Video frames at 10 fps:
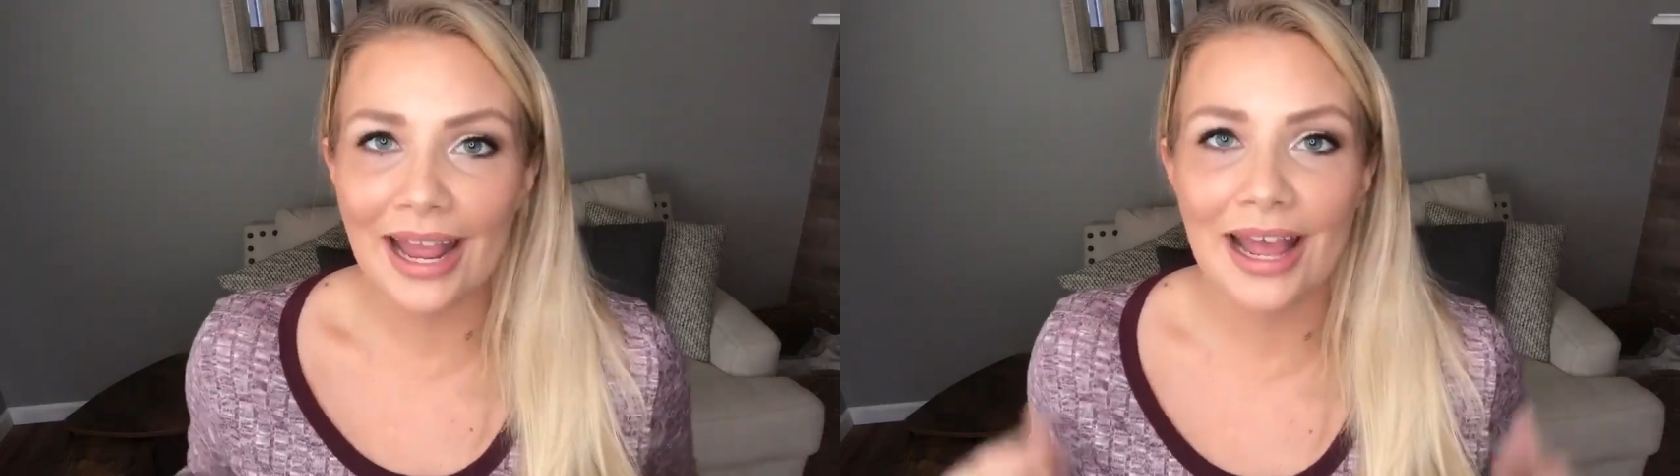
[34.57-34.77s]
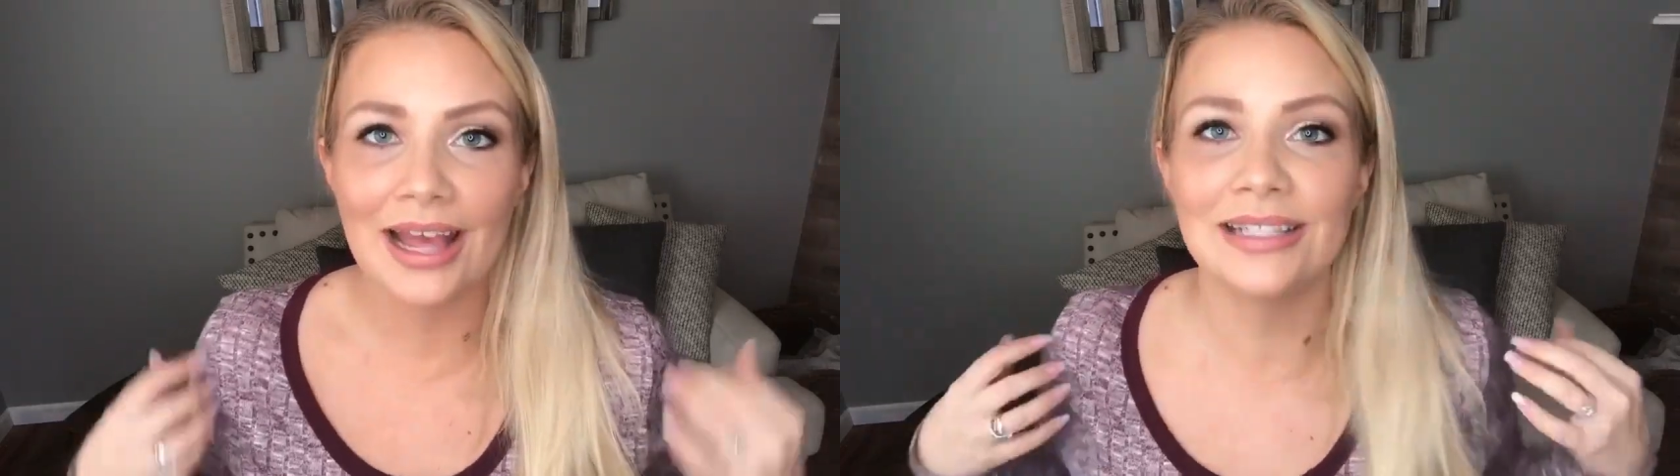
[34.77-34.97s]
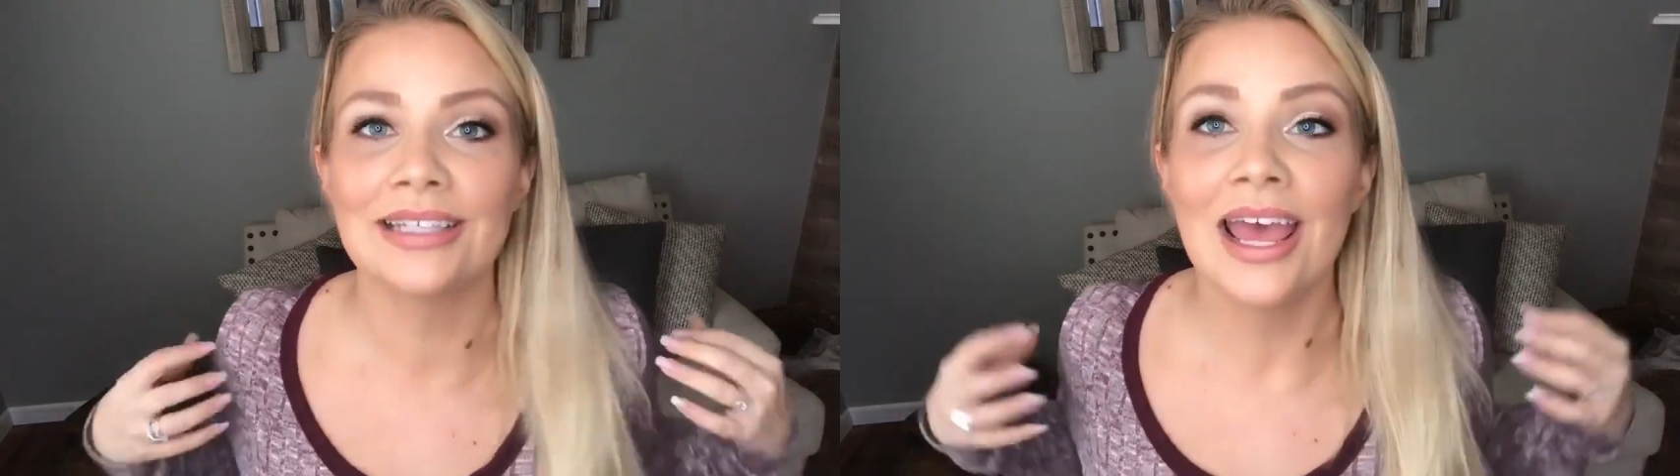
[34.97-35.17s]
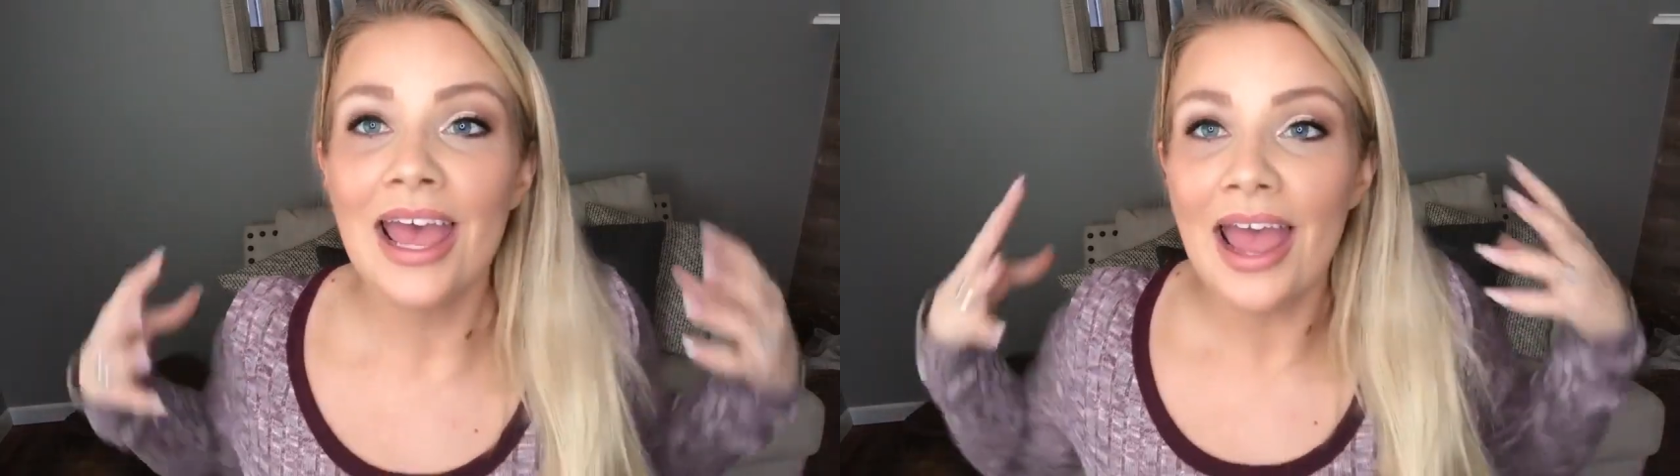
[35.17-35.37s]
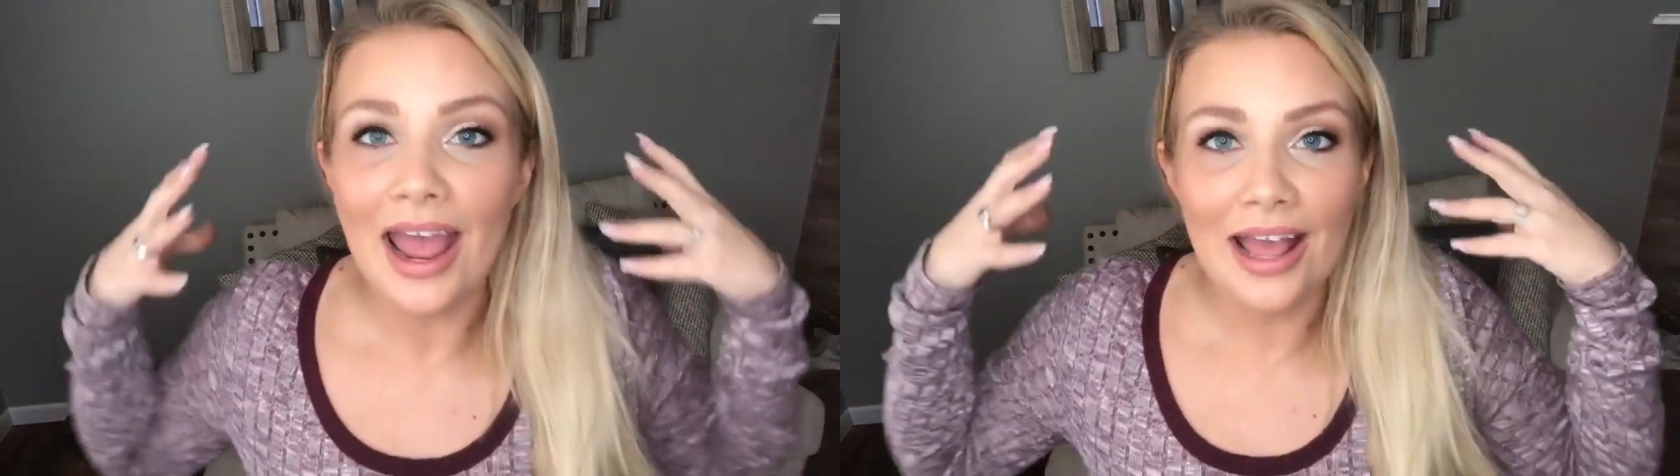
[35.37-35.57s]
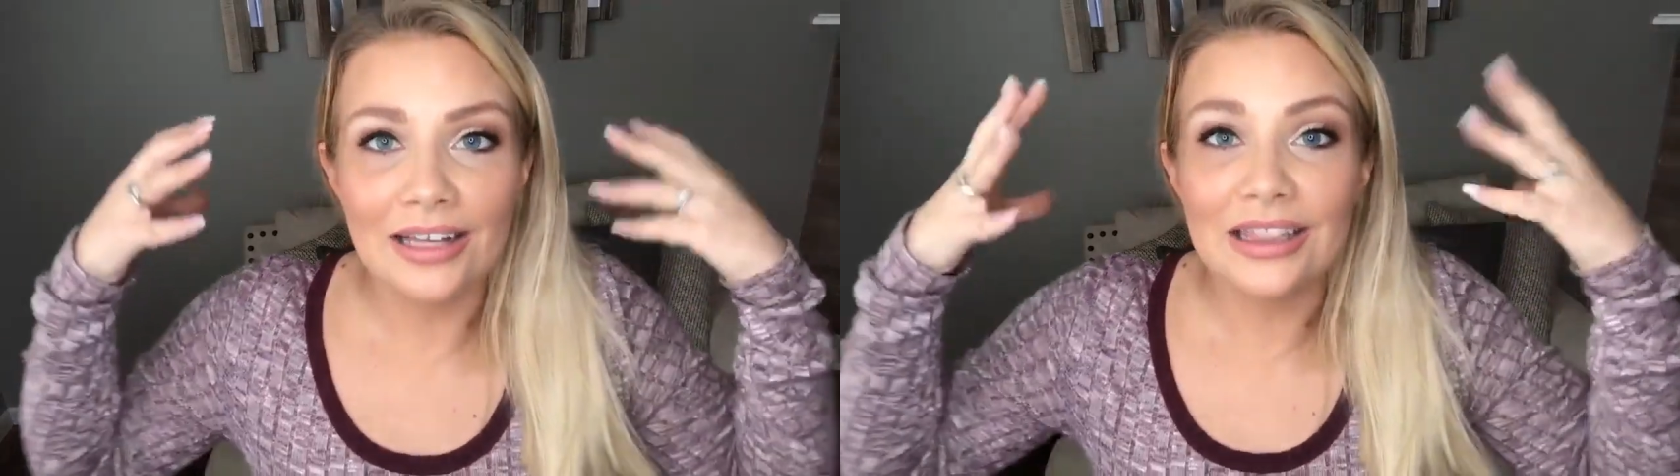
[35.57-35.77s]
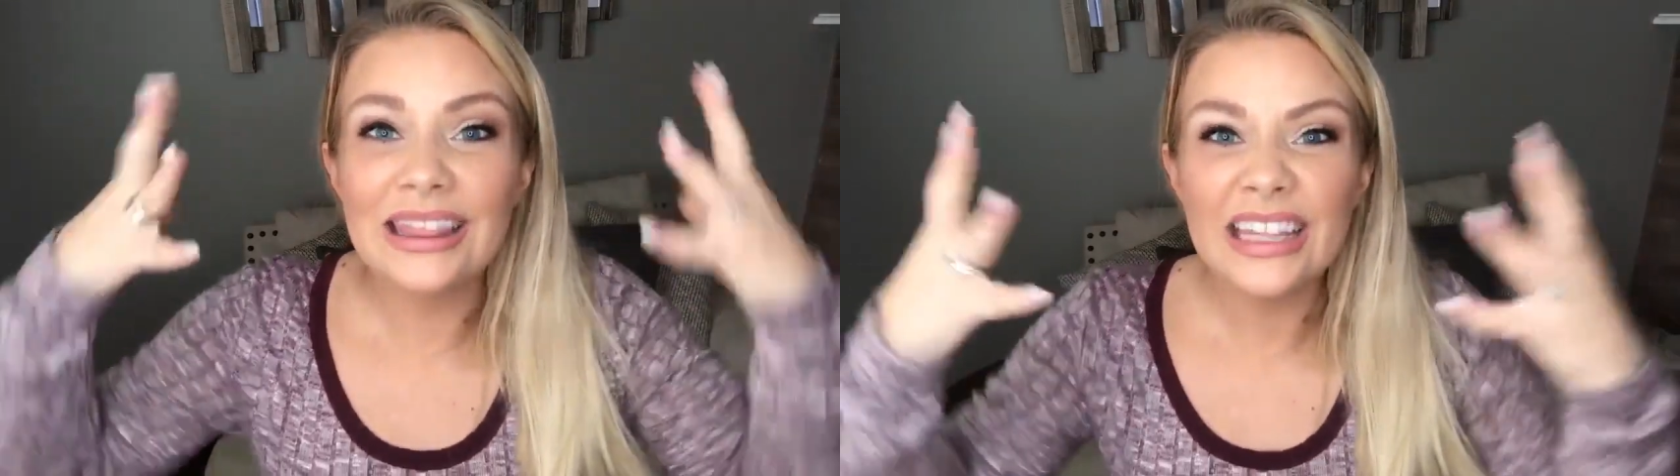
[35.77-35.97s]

and